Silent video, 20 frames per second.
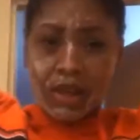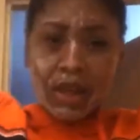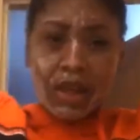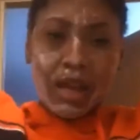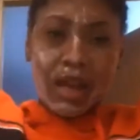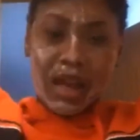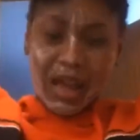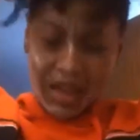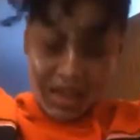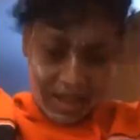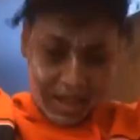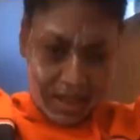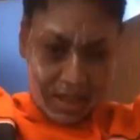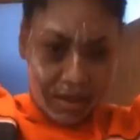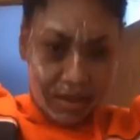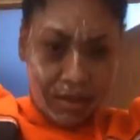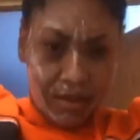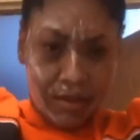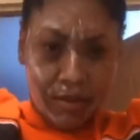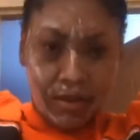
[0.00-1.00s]
a
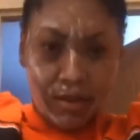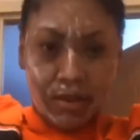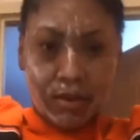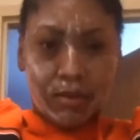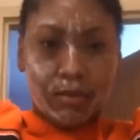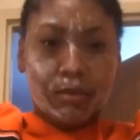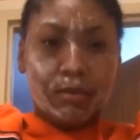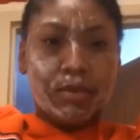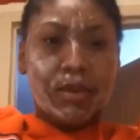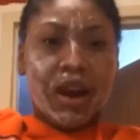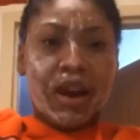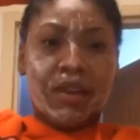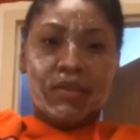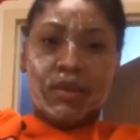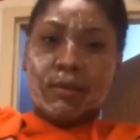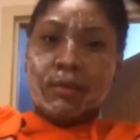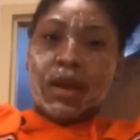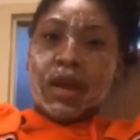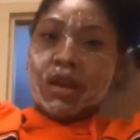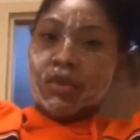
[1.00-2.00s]
um,
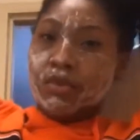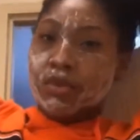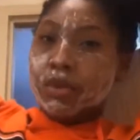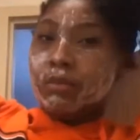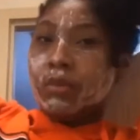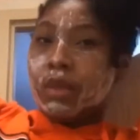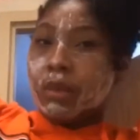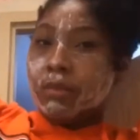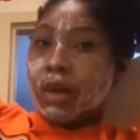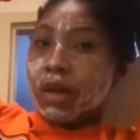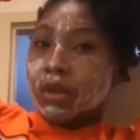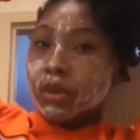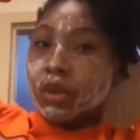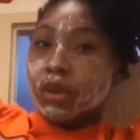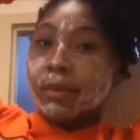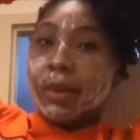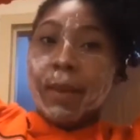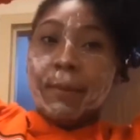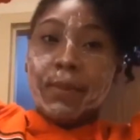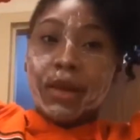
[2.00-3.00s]
private bathroom in my dorm
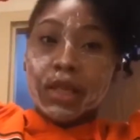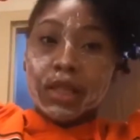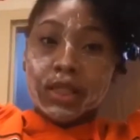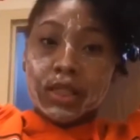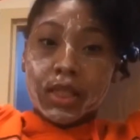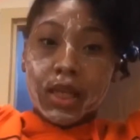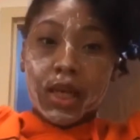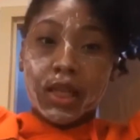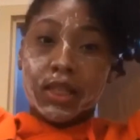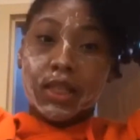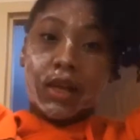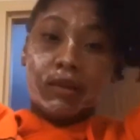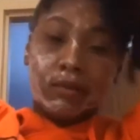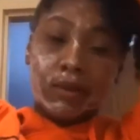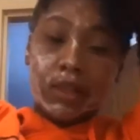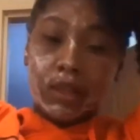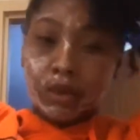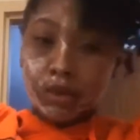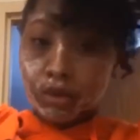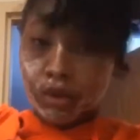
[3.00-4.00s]
at Penn State. They
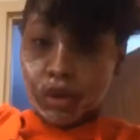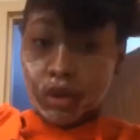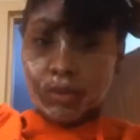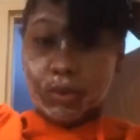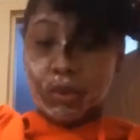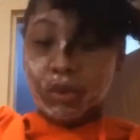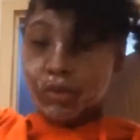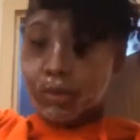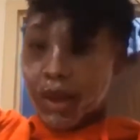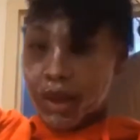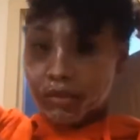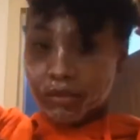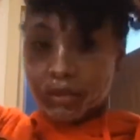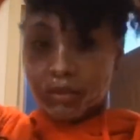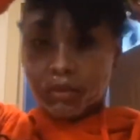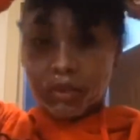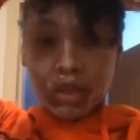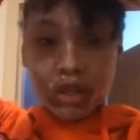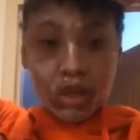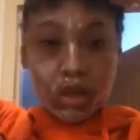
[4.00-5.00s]
really do communal
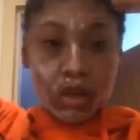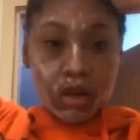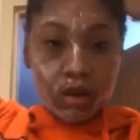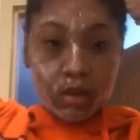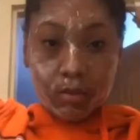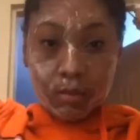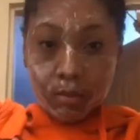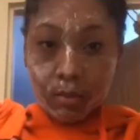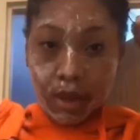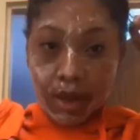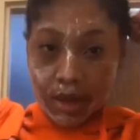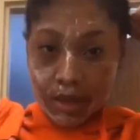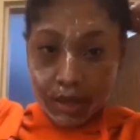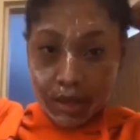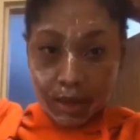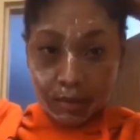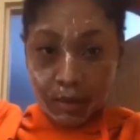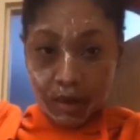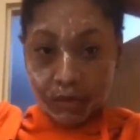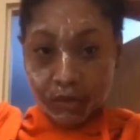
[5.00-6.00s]
bathrooms. But
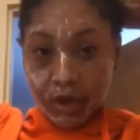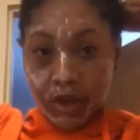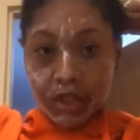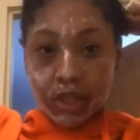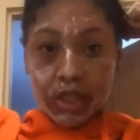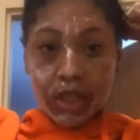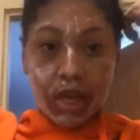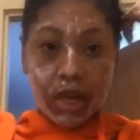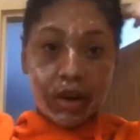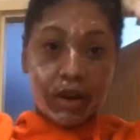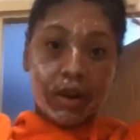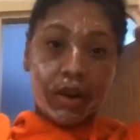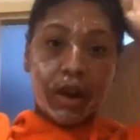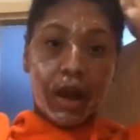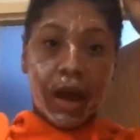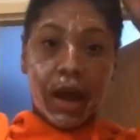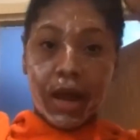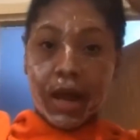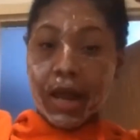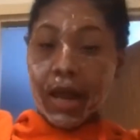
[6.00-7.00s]
like my first year,
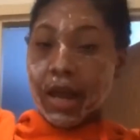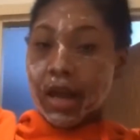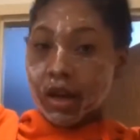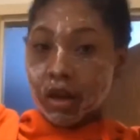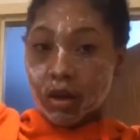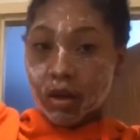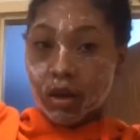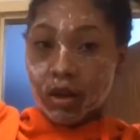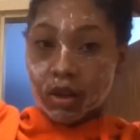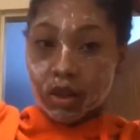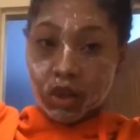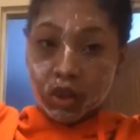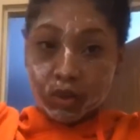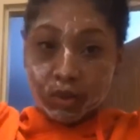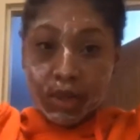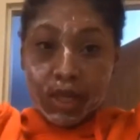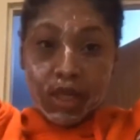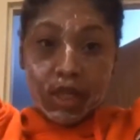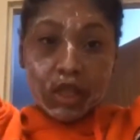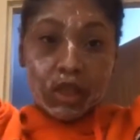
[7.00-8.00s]
I had a
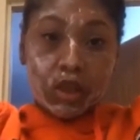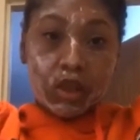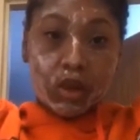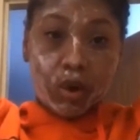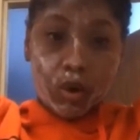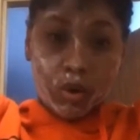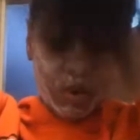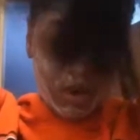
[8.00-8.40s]
suite, so